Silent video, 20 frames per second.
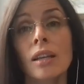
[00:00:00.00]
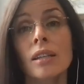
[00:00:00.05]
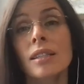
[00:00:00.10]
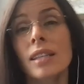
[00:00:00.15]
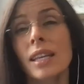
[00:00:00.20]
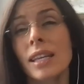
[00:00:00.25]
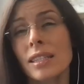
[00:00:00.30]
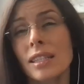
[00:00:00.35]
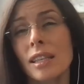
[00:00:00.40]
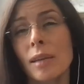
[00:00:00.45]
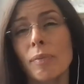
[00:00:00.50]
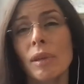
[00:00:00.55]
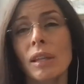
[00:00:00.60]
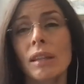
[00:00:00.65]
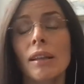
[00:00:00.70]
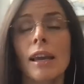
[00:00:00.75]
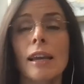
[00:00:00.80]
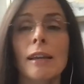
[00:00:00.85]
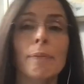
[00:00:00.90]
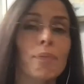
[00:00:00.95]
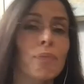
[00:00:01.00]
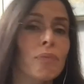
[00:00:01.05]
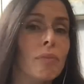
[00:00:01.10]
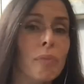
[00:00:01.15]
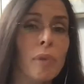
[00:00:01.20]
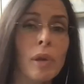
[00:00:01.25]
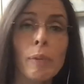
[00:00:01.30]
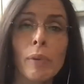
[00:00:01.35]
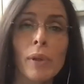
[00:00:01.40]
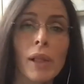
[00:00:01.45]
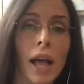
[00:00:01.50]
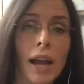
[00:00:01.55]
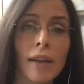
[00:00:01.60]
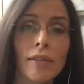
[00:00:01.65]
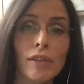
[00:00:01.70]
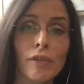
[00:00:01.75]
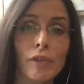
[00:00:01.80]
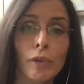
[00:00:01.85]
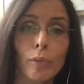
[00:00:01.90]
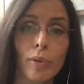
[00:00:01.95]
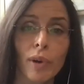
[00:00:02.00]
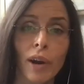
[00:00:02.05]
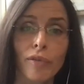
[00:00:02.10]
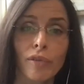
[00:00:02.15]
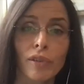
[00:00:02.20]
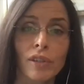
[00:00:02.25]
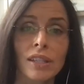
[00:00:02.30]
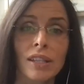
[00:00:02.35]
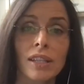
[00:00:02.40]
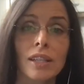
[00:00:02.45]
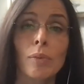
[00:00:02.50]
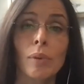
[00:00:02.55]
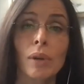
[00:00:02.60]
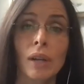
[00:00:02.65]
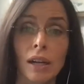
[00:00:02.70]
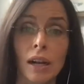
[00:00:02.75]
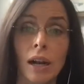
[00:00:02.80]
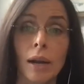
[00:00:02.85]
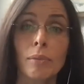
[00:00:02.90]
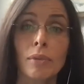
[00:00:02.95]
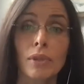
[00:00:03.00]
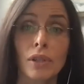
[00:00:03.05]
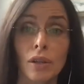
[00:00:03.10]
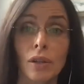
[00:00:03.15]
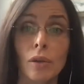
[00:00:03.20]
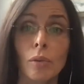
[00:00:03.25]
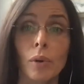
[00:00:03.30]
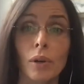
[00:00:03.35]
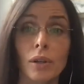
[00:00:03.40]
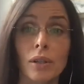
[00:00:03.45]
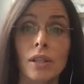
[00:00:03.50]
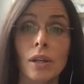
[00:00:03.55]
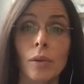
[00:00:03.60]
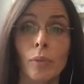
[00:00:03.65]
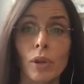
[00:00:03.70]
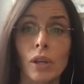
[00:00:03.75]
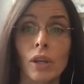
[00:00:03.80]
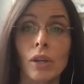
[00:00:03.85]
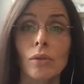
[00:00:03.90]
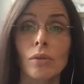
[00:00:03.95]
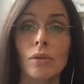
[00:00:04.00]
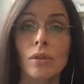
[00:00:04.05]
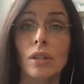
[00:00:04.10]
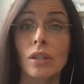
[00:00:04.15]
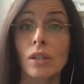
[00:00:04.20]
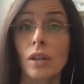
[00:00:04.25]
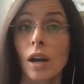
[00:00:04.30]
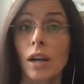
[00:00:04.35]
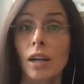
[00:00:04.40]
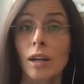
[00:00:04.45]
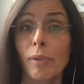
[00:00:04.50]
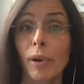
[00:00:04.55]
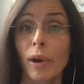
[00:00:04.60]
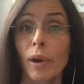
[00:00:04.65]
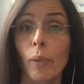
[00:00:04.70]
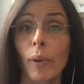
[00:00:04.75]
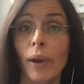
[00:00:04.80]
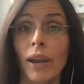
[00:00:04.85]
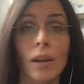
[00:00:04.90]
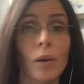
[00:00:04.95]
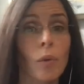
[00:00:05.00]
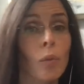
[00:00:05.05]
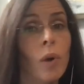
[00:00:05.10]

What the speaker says: saying something like, people have different preferences when it comes to the words that we use to talk about weight.